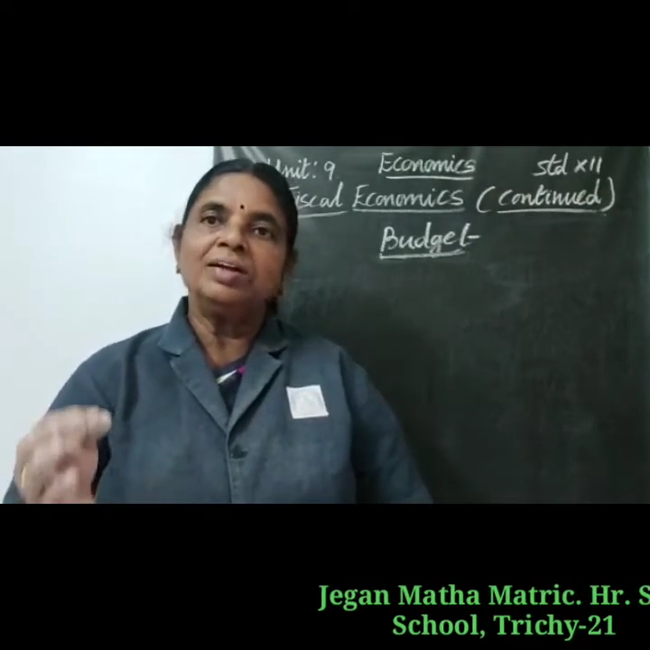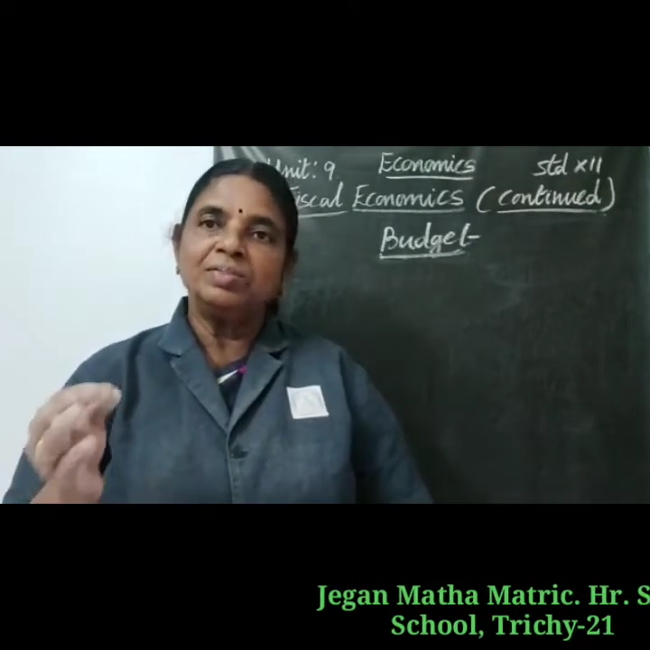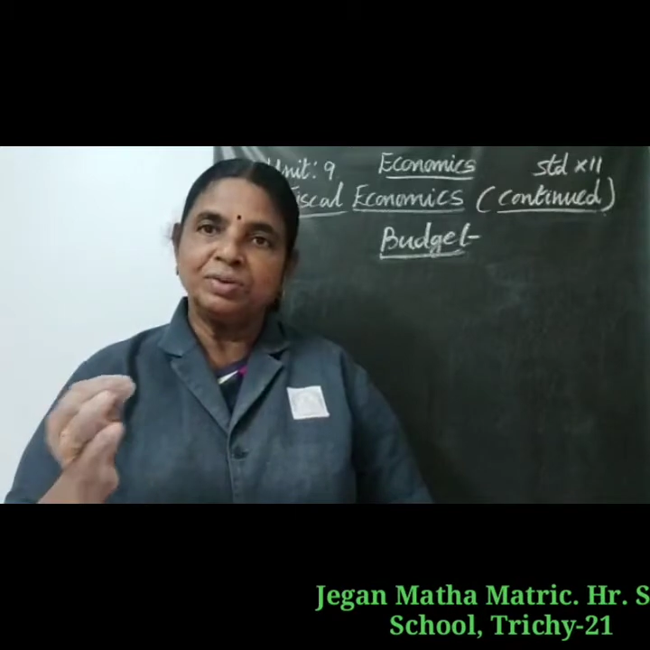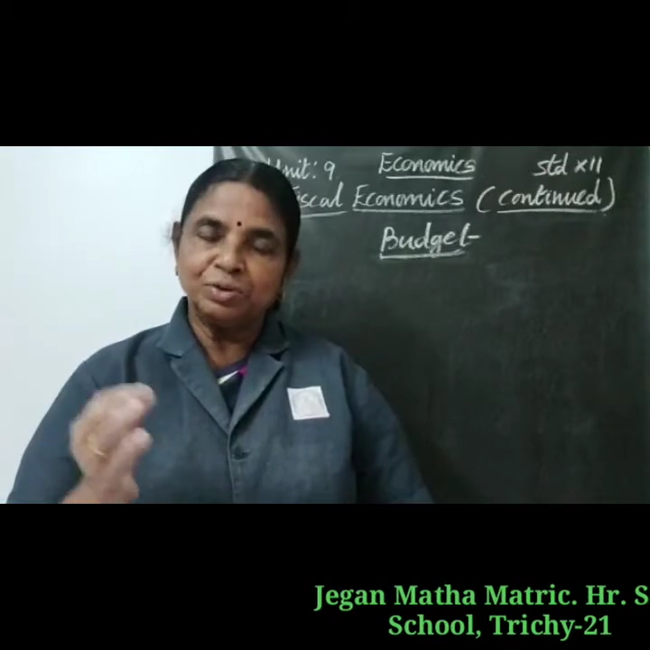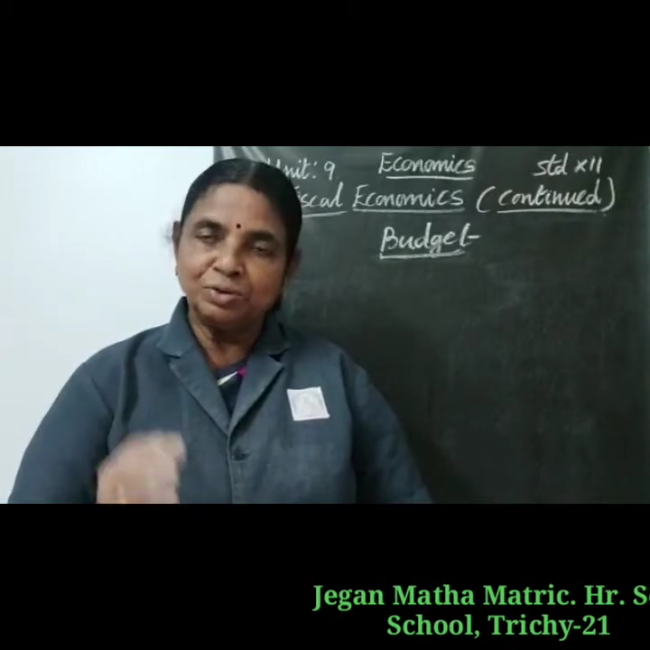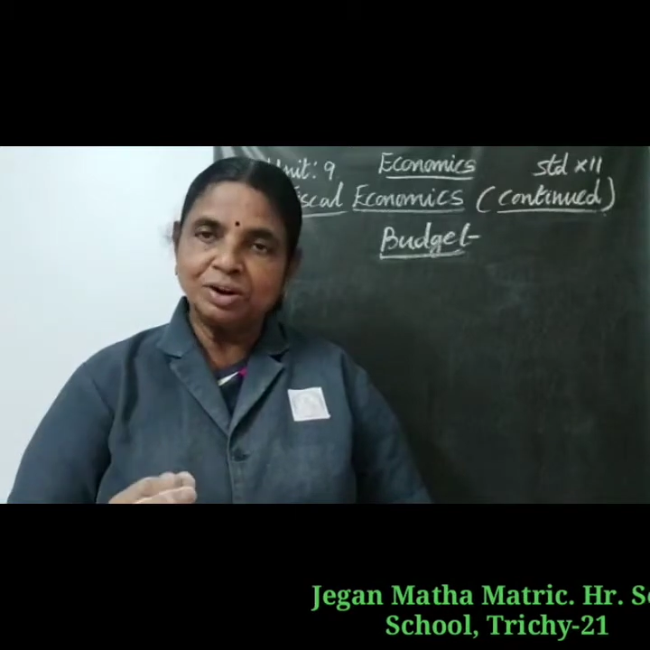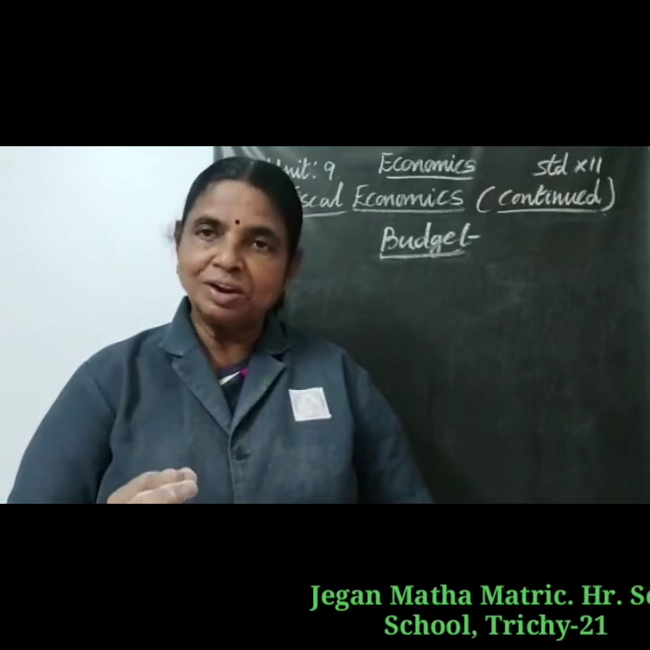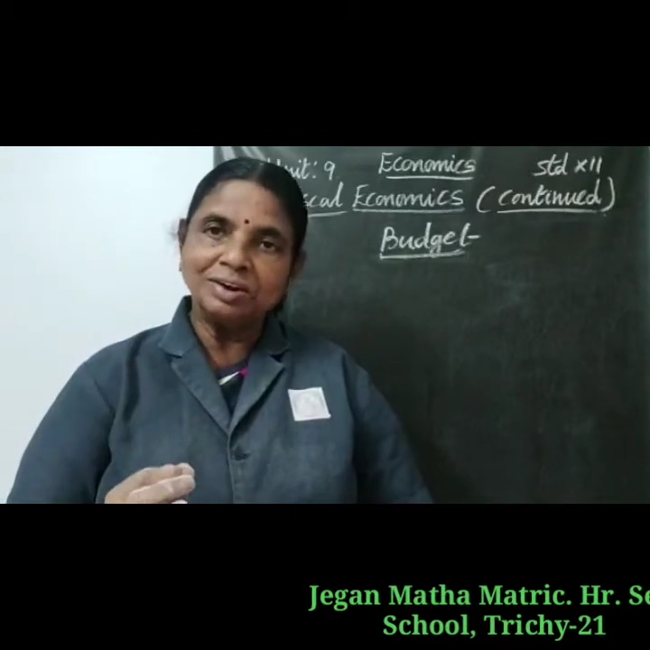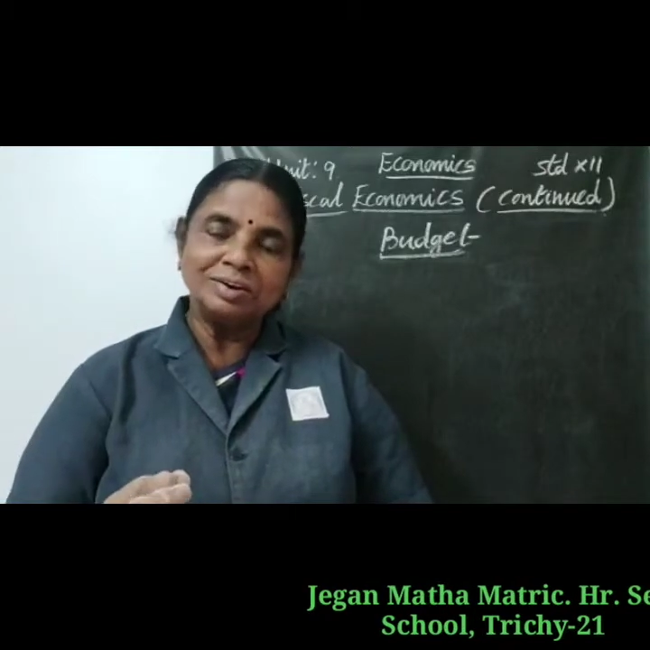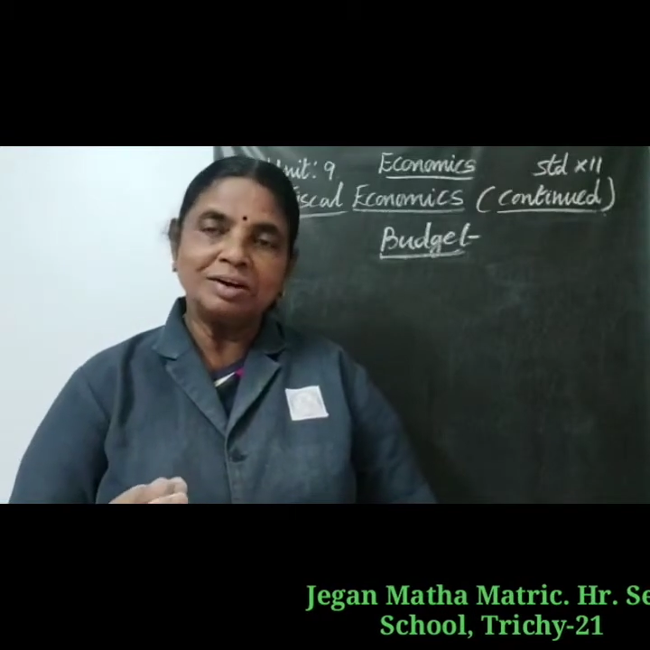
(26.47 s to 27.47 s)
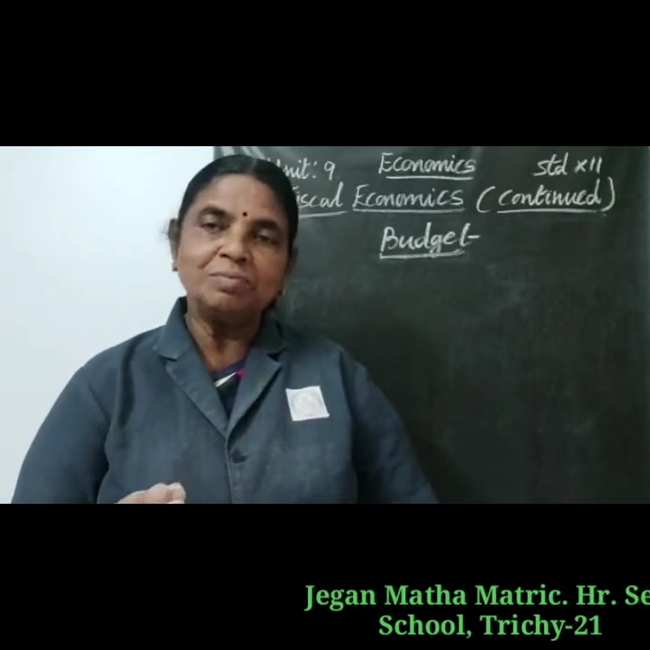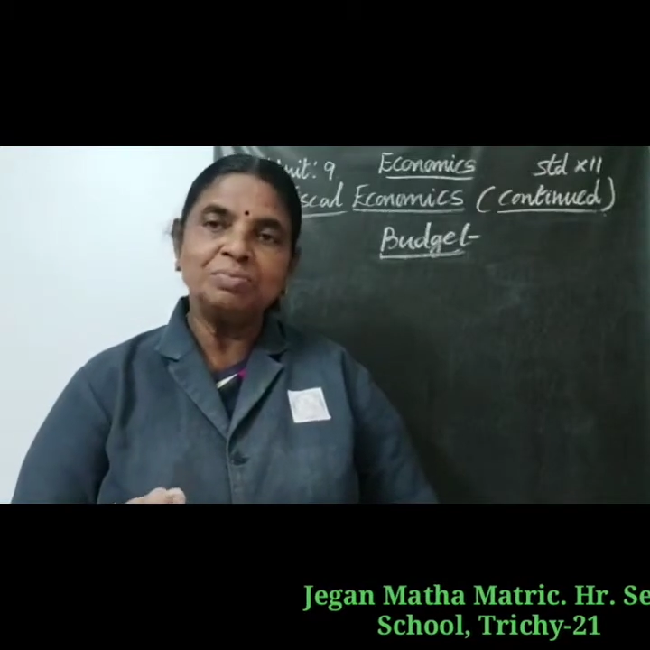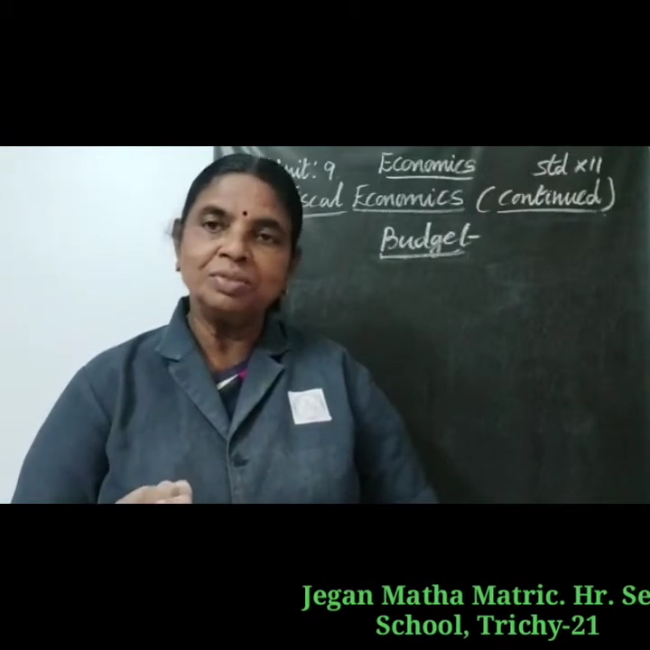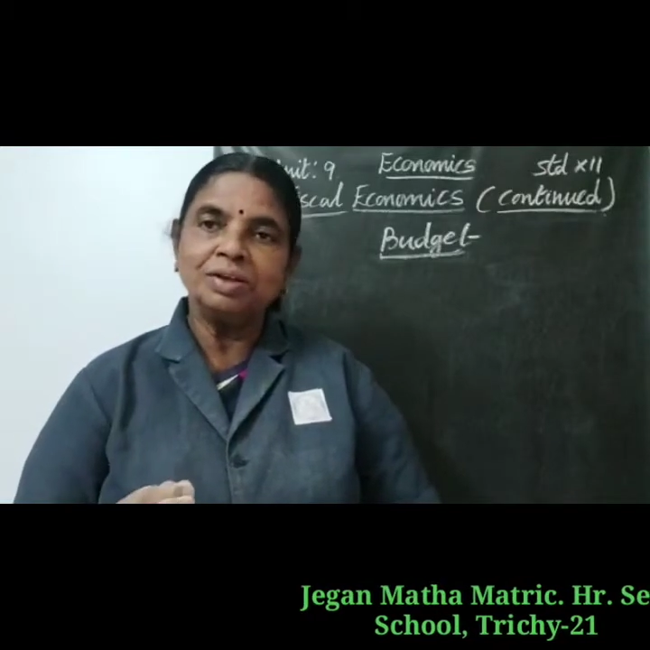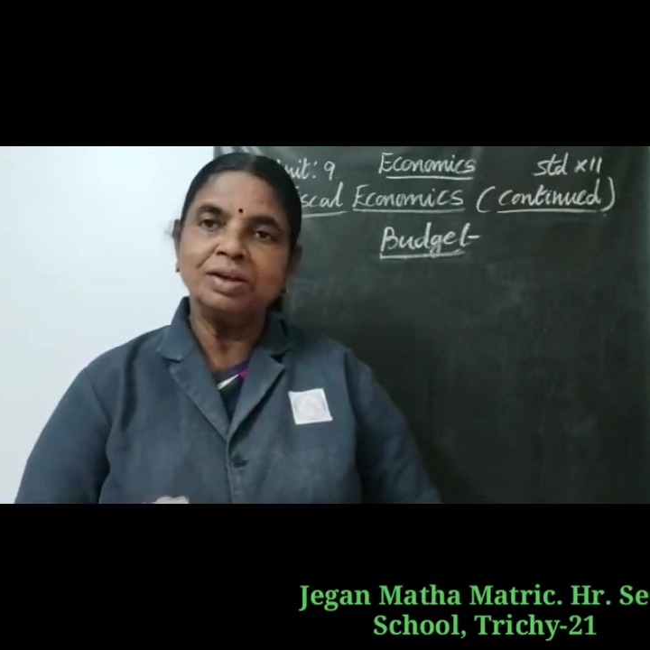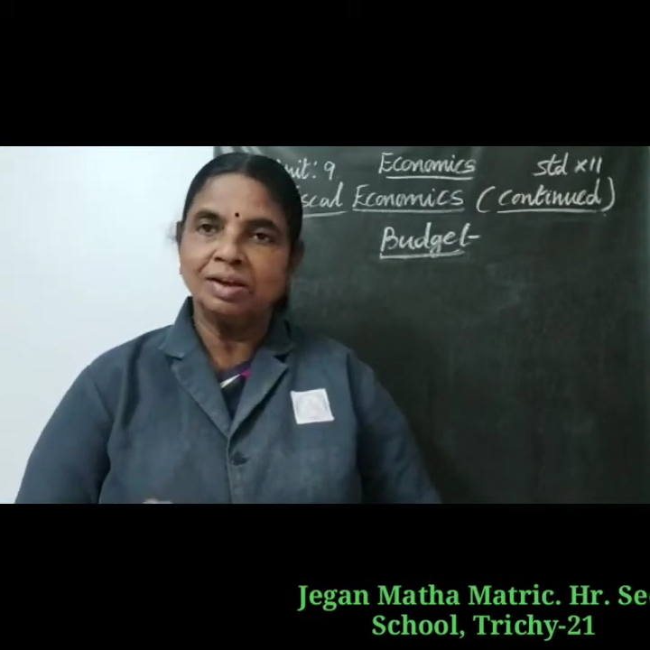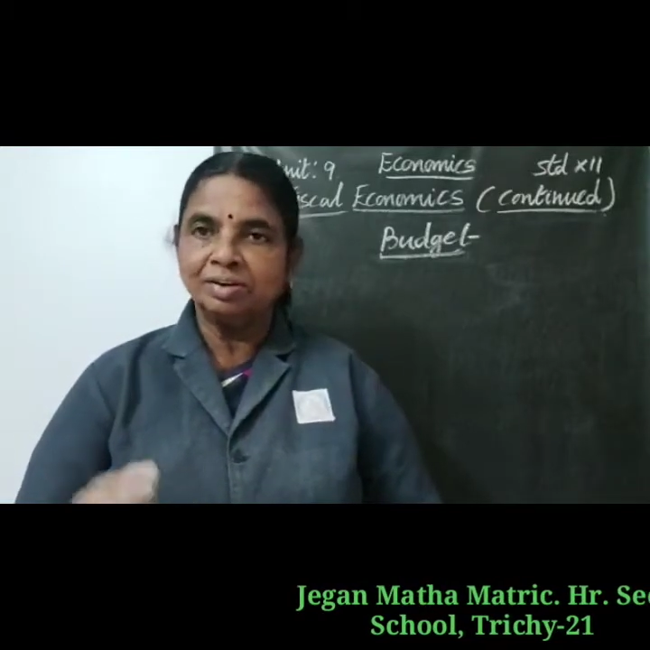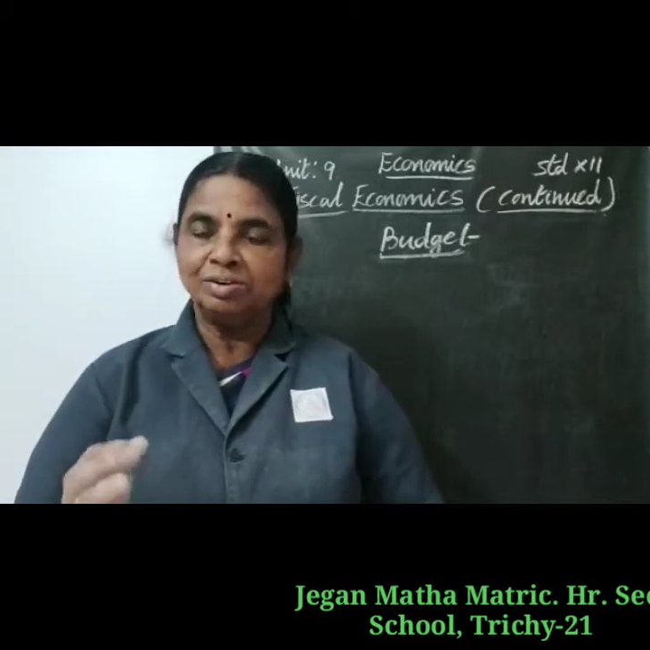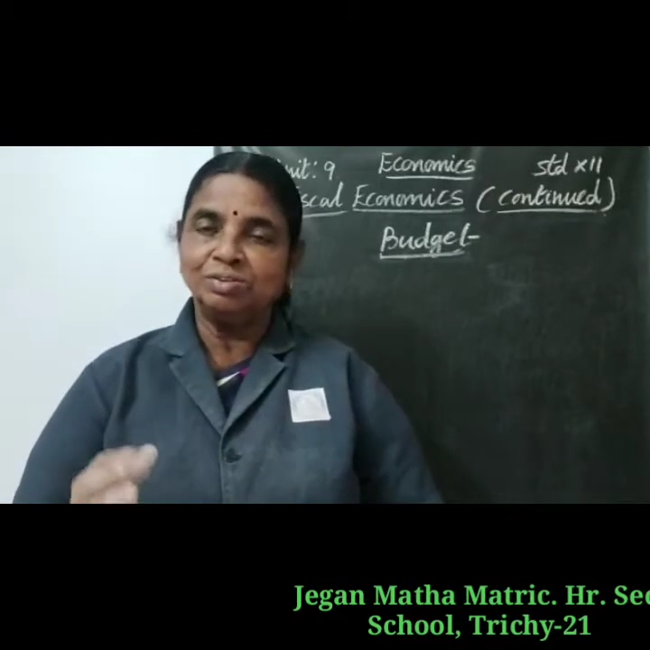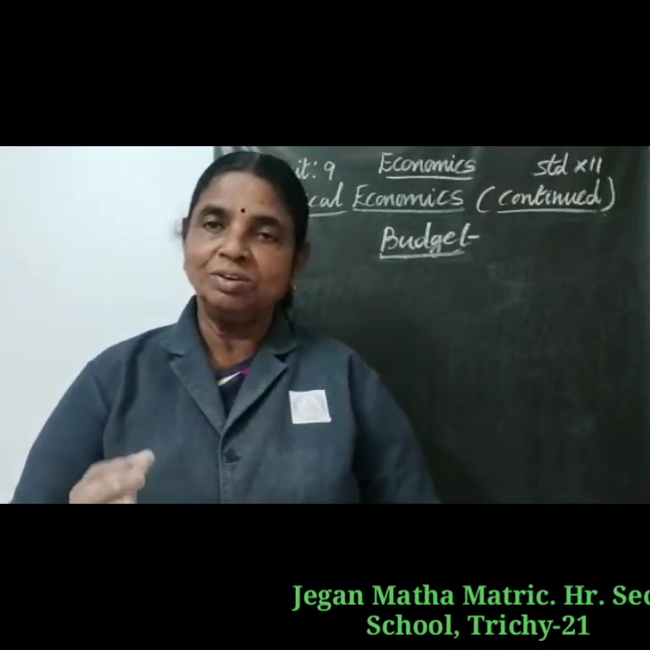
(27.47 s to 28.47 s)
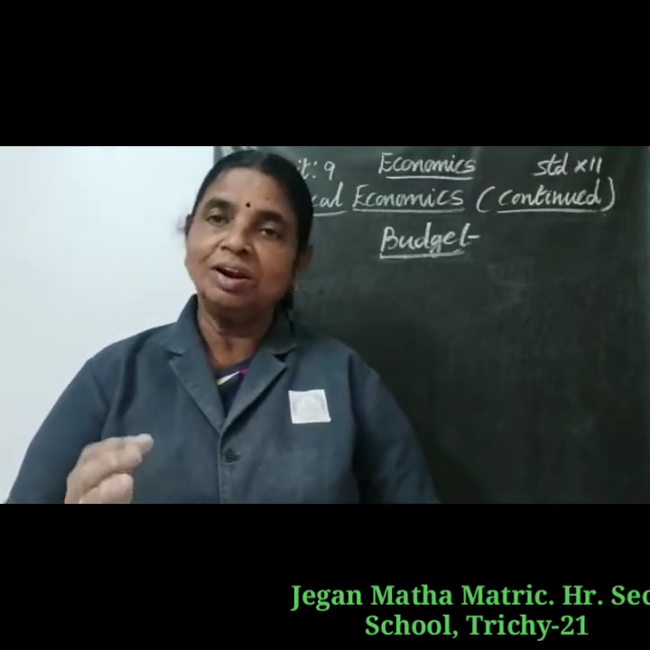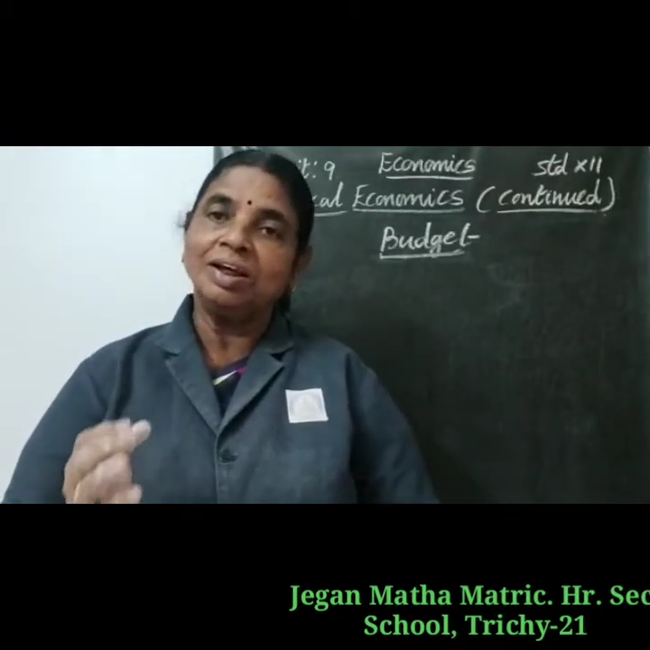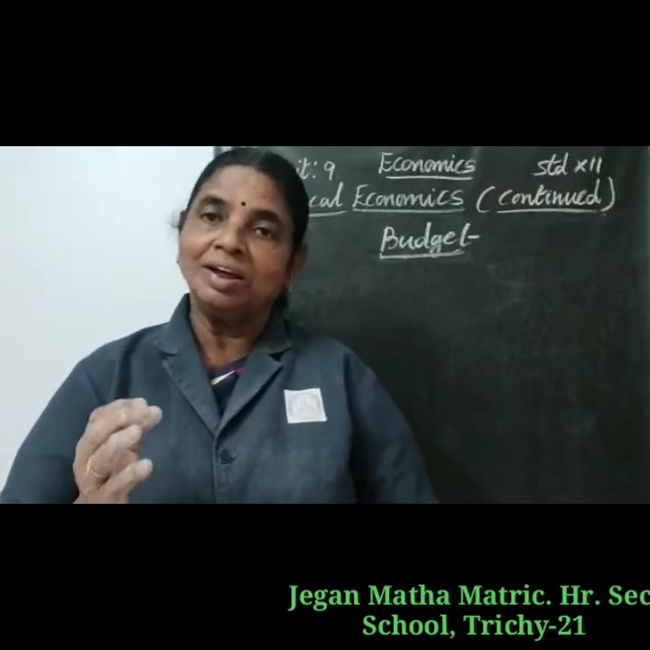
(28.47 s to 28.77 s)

the total income and total